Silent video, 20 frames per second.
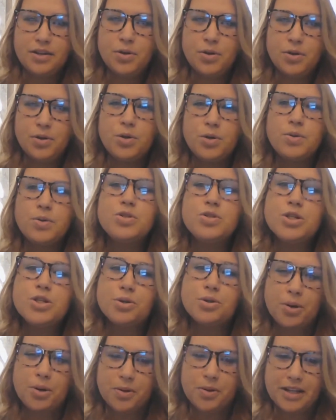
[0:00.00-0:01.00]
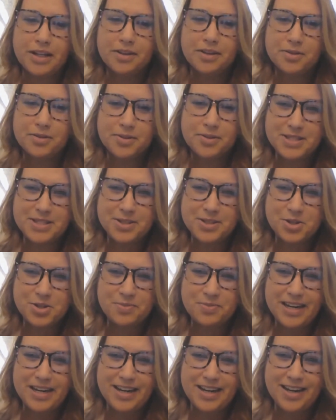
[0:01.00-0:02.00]
who's scrolling through social
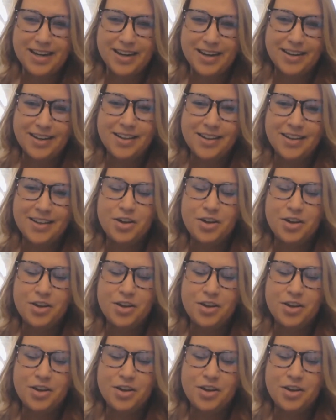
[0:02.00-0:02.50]
media,